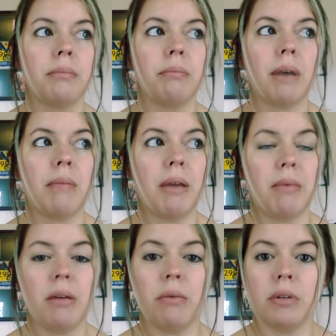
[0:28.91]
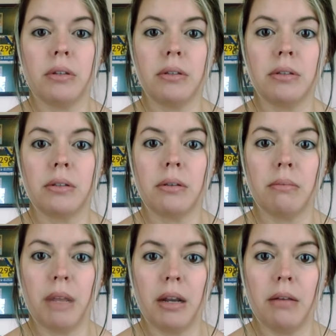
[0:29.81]
My baby was
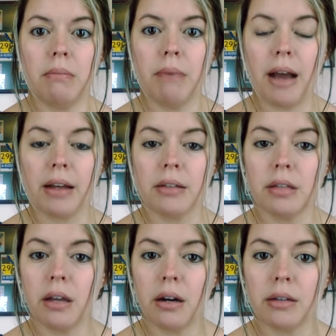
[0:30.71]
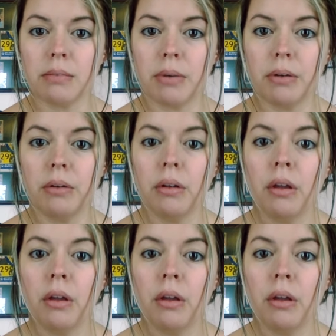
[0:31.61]
admitted back into the hospital